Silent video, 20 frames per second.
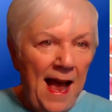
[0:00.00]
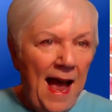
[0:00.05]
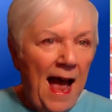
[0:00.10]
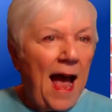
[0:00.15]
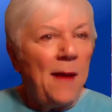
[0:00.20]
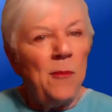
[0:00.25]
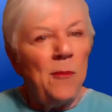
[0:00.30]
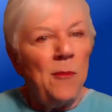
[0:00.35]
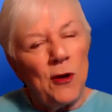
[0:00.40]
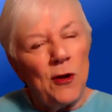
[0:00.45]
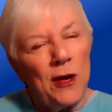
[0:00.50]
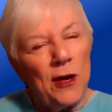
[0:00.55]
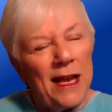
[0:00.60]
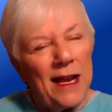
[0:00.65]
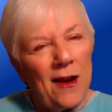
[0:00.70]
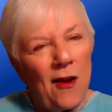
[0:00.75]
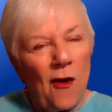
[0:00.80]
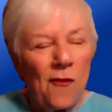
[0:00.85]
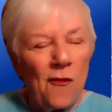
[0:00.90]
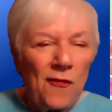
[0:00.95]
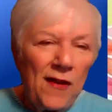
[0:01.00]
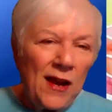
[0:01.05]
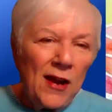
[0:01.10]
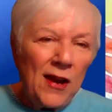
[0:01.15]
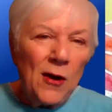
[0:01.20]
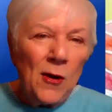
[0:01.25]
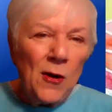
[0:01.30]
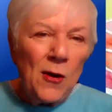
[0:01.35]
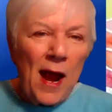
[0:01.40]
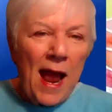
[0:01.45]
I'm going to get off
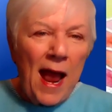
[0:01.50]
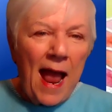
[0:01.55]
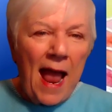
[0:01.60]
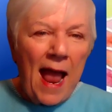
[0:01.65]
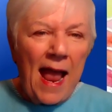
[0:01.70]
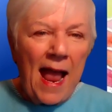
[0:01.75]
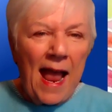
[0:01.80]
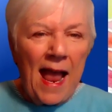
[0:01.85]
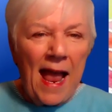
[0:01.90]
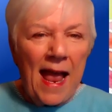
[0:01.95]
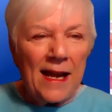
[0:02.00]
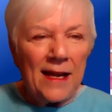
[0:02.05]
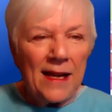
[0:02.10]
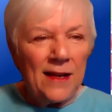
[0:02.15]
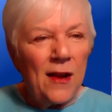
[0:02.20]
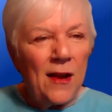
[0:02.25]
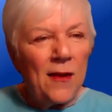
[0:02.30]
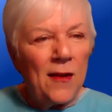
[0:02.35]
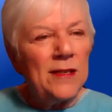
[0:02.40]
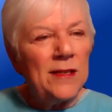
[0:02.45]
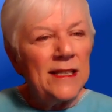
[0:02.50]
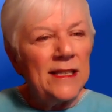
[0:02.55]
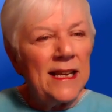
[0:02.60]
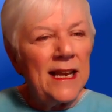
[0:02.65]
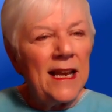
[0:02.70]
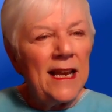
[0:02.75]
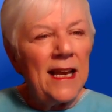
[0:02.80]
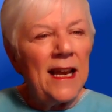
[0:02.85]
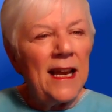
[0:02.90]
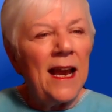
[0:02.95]
here and go
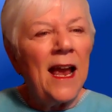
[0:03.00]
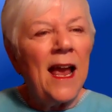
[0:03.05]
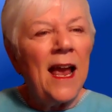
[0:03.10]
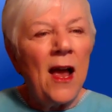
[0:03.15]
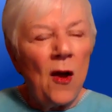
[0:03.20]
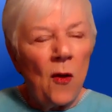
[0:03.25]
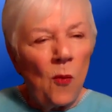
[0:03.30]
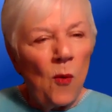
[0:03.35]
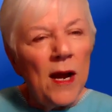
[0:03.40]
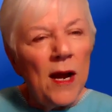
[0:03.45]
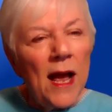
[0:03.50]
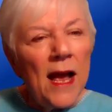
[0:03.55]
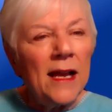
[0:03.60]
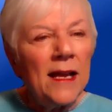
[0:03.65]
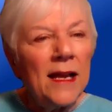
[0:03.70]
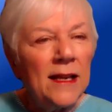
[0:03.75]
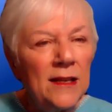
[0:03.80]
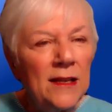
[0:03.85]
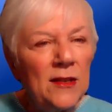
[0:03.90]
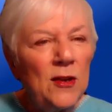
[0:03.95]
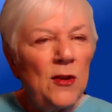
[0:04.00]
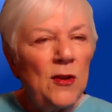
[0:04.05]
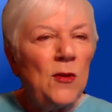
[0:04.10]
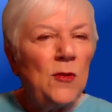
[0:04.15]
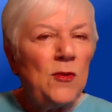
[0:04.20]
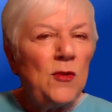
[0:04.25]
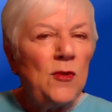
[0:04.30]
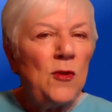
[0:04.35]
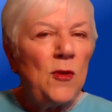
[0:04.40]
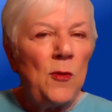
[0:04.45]
see what I can
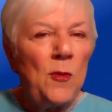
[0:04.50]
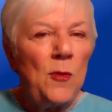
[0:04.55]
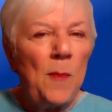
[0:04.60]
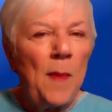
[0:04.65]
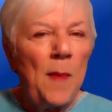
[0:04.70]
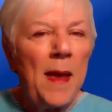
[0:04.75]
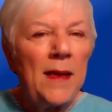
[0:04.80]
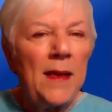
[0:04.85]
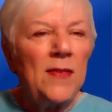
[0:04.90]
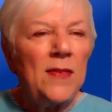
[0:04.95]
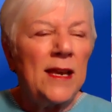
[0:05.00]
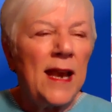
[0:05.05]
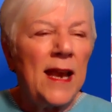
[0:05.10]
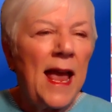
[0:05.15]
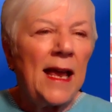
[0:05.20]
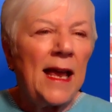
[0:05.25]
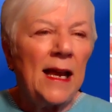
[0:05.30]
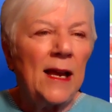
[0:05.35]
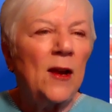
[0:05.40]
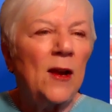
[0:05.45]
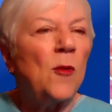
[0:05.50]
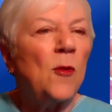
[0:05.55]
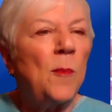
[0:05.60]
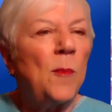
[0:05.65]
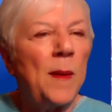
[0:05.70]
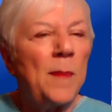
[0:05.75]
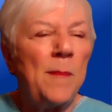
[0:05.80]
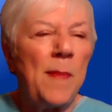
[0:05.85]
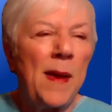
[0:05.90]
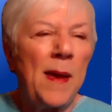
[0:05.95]
do to make the day a little
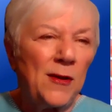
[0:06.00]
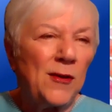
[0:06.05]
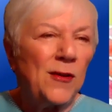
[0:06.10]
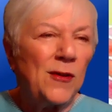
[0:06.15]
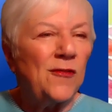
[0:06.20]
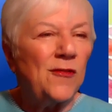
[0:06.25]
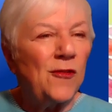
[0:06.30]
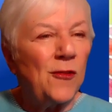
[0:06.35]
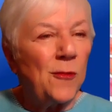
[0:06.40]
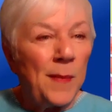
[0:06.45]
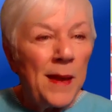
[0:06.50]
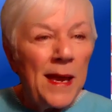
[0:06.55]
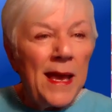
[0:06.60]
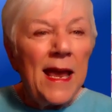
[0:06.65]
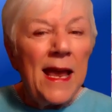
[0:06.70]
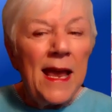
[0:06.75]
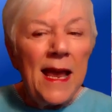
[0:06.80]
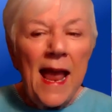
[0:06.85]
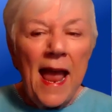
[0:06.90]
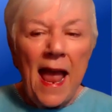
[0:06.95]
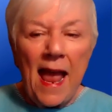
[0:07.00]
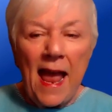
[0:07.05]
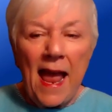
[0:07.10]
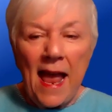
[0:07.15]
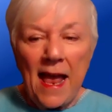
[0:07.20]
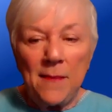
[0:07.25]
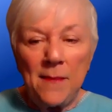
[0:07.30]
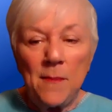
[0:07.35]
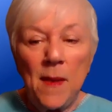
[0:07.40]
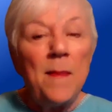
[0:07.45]
bit better for me
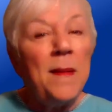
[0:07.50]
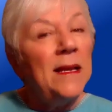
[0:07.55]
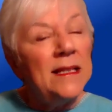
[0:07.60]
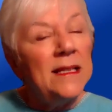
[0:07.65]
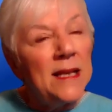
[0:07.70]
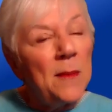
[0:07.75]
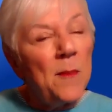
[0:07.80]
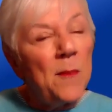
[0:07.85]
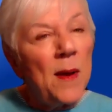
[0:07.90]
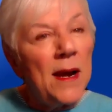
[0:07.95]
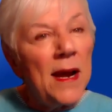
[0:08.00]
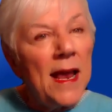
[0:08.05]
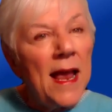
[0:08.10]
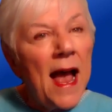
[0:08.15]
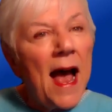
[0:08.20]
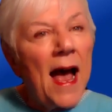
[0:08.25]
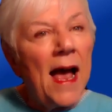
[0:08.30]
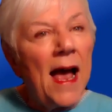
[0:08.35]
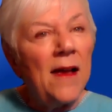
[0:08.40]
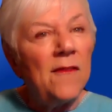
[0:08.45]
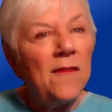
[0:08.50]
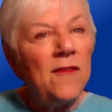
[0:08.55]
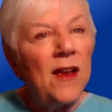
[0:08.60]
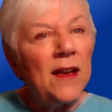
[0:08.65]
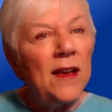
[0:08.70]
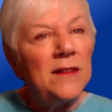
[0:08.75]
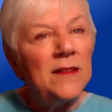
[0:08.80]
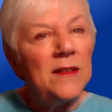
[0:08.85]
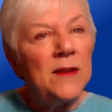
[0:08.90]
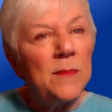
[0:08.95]
and maybe somebody I have
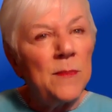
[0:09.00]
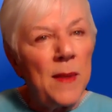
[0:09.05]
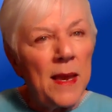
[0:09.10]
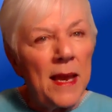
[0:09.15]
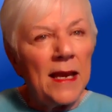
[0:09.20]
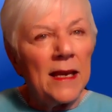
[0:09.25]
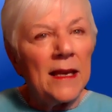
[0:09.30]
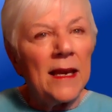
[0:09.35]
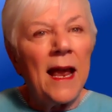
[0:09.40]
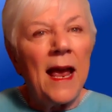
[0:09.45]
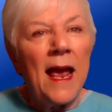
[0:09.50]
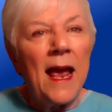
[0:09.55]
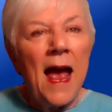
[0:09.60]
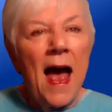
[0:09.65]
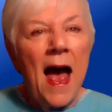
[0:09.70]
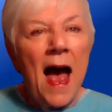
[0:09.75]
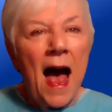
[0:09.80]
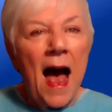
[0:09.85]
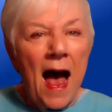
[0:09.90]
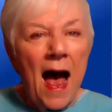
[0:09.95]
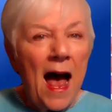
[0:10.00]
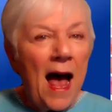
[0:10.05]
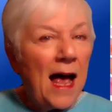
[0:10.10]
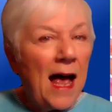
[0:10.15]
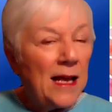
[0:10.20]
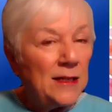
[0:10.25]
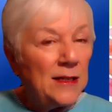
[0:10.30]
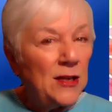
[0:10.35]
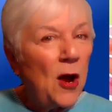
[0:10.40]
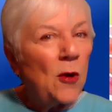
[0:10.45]
yet to meet.
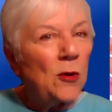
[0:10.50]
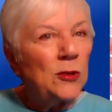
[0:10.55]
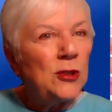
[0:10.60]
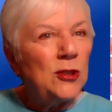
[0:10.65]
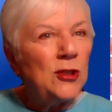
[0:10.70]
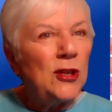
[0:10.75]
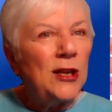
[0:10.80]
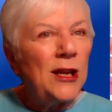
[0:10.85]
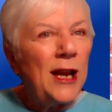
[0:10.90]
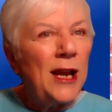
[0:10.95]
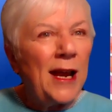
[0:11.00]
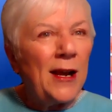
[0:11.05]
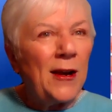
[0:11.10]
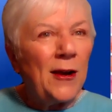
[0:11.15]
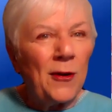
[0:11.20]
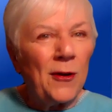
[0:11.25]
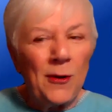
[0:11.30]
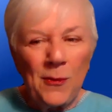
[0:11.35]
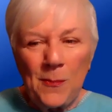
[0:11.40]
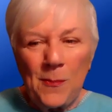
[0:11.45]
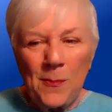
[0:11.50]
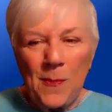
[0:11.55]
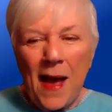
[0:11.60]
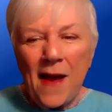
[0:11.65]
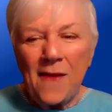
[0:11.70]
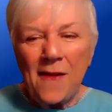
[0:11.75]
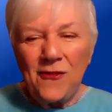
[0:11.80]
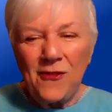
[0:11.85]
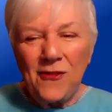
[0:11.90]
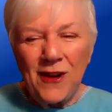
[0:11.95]
Talk to you later.
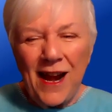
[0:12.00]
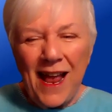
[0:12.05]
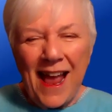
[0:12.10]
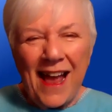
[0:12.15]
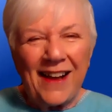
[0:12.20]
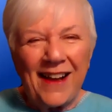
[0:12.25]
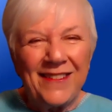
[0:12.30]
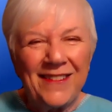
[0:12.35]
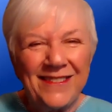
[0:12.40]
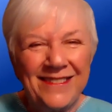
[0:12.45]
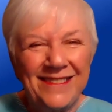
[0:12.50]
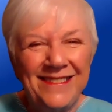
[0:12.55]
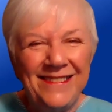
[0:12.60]
Bye for now.